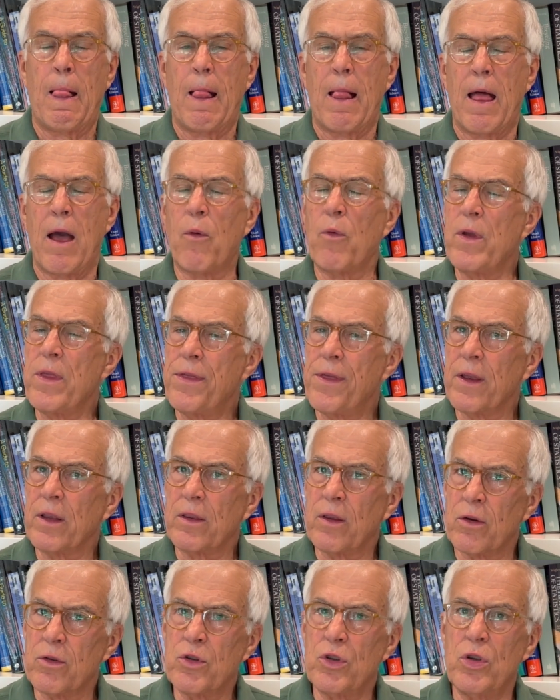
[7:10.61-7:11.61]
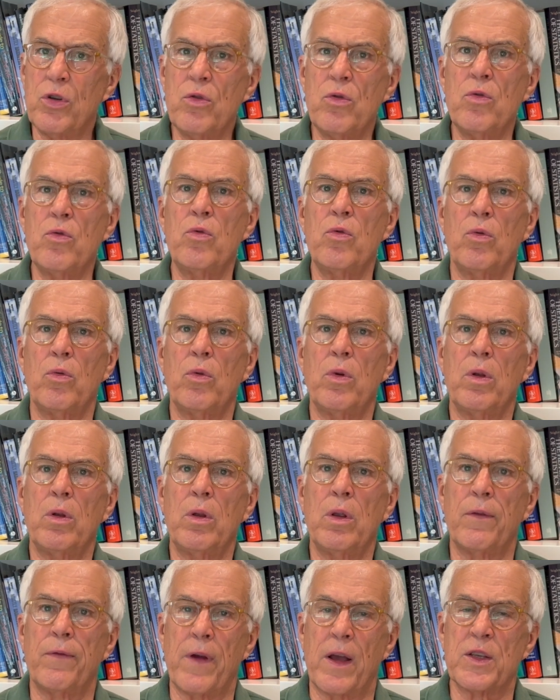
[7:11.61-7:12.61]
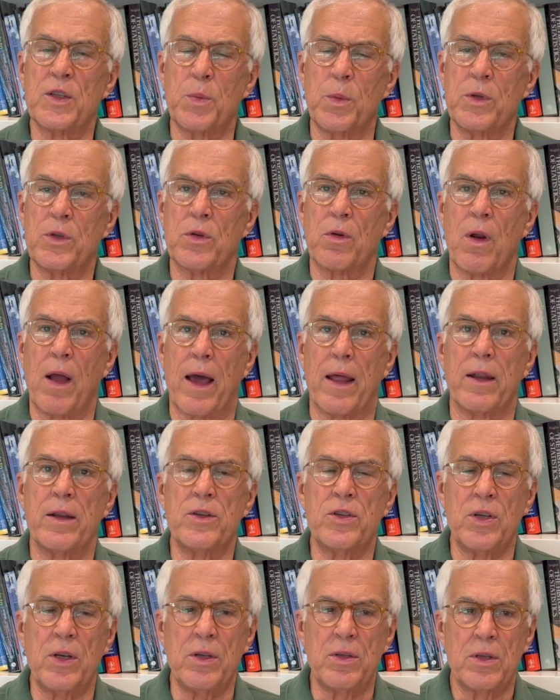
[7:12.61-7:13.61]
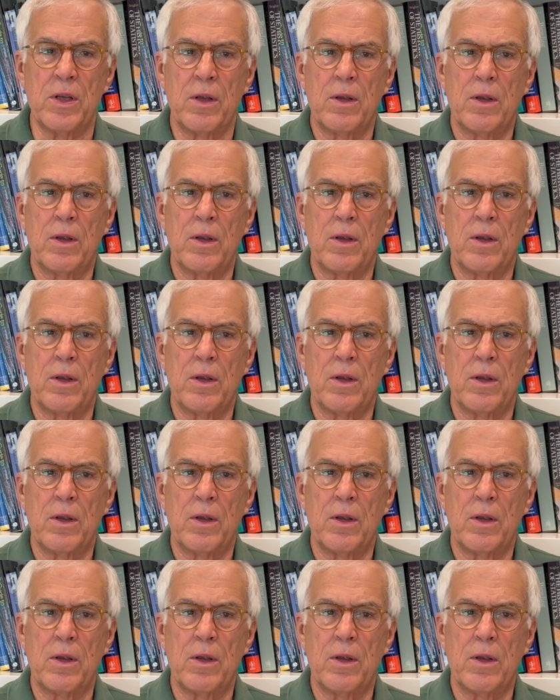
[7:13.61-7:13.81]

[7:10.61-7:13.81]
And we think there are 2 investment strategies